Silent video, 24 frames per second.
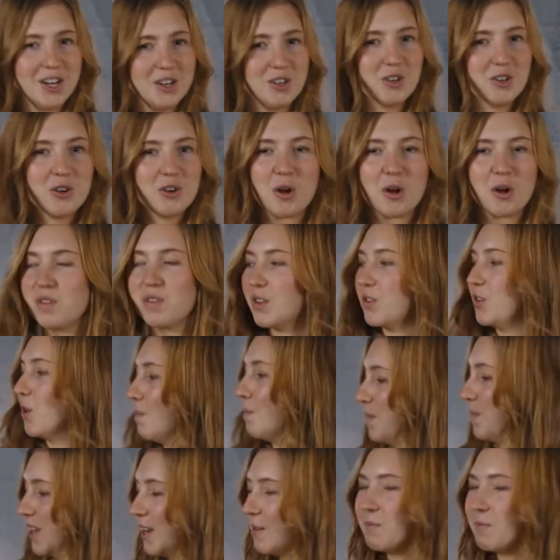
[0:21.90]
Did you know that the
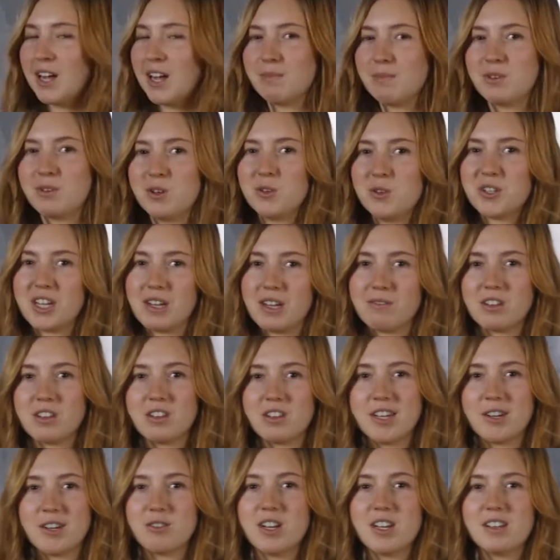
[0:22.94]
BMW
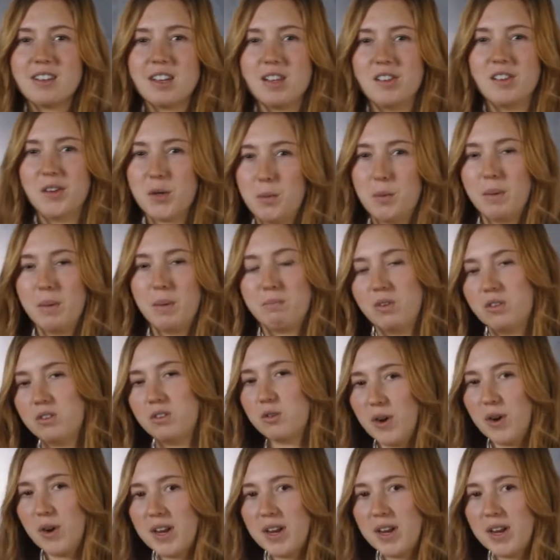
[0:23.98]
7 Series is equipped with